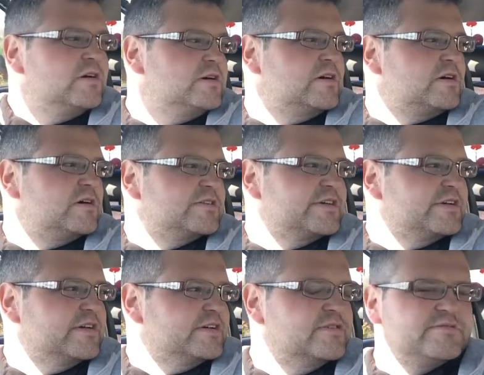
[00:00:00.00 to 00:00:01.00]
Oh
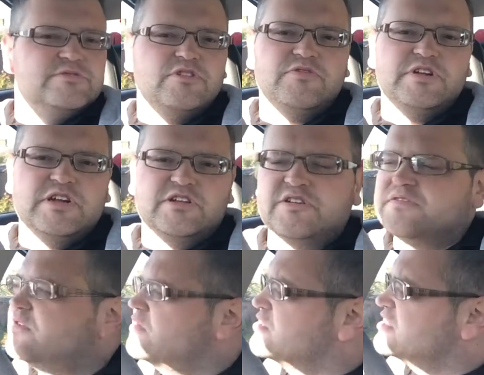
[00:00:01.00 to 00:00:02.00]
dear, not really
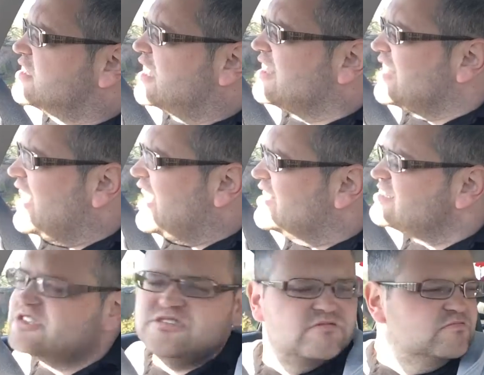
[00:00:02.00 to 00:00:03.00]
looking forward to today
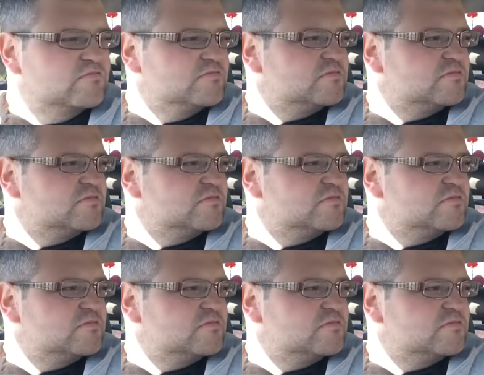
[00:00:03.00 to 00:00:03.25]
at all.